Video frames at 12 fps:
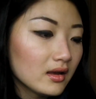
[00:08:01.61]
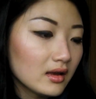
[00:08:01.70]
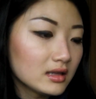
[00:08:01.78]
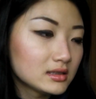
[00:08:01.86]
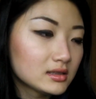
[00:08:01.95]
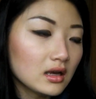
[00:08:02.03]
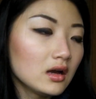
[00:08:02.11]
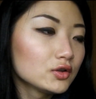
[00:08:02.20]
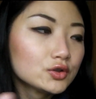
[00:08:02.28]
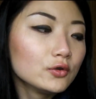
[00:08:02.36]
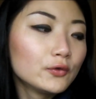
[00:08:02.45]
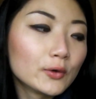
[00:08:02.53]
It's
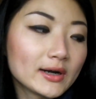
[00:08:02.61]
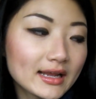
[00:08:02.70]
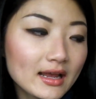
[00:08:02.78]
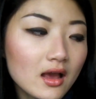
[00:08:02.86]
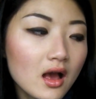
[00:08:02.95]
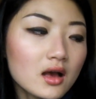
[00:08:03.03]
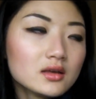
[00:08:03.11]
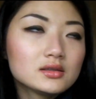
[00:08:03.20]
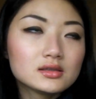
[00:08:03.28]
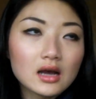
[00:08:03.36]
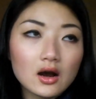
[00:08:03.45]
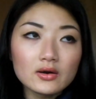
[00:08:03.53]
2:40.
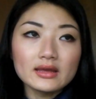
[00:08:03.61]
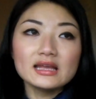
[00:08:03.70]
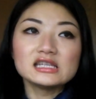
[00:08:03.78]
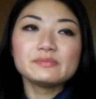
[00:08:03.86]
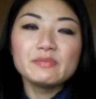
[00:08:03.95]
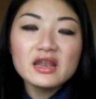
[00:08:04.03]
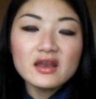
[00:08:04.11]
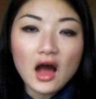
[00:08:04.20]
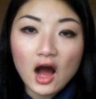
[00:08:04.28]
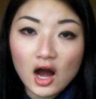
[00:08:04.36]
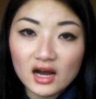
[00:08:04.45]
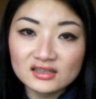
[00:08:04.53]
So it's been
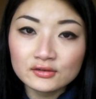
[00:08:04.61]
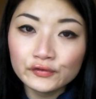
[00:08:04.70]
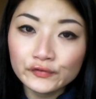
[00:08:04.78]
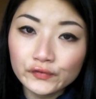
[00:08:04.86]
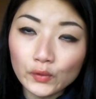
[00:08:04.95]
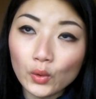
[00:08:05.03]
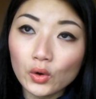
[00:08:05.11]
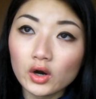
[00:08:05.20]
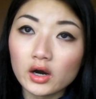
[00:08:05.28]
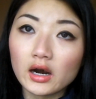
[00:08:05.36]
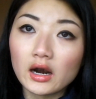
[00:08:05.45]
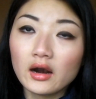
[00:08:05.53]
on
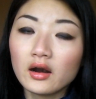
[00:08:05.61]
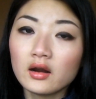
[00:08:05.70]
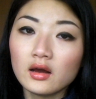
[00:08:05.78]
for